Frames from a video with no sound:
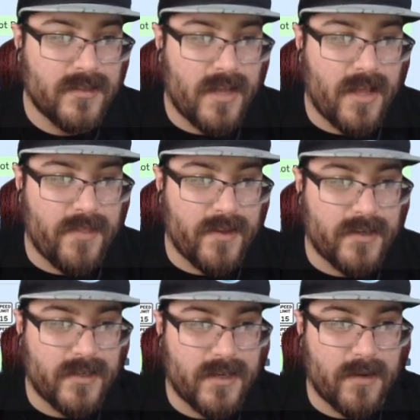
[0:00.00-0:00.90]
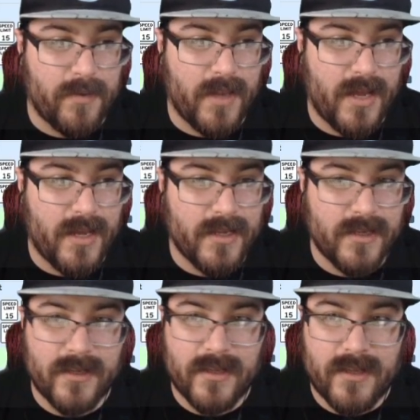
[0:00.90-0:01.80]
and then hit
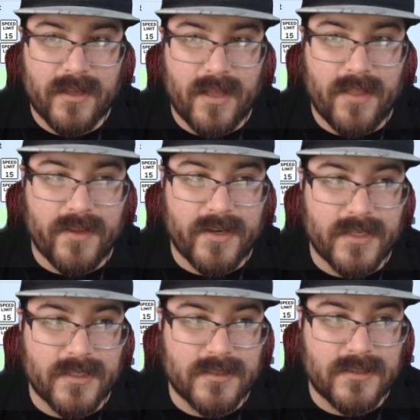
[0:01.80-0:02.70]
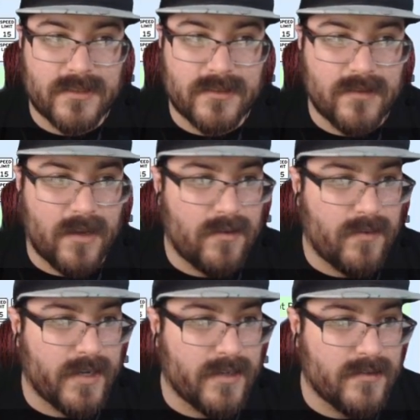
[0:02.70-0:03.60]
apply, and then hit
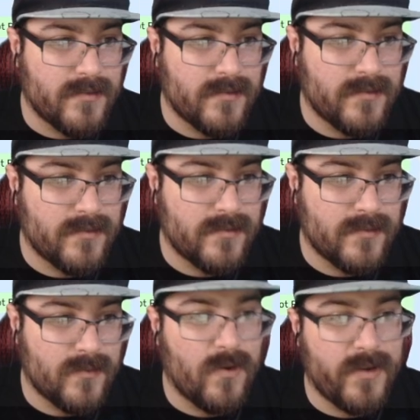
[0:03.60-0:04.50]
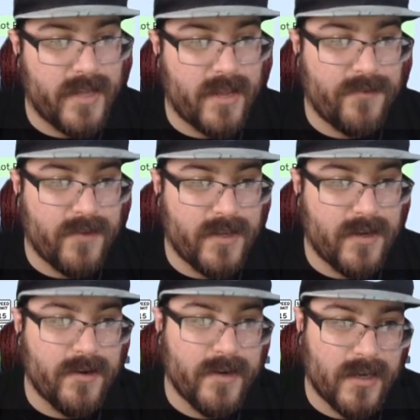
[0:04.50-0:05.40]
wait. Well, yeah, if you hit
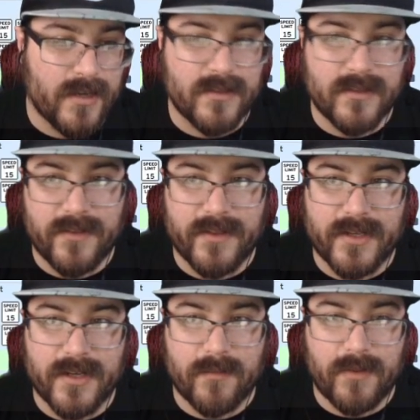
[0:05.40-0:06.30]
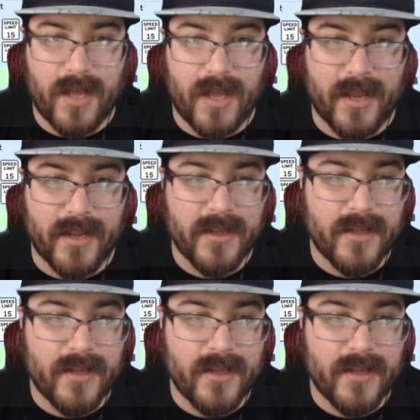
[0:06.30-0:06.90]
a none and then hit apply,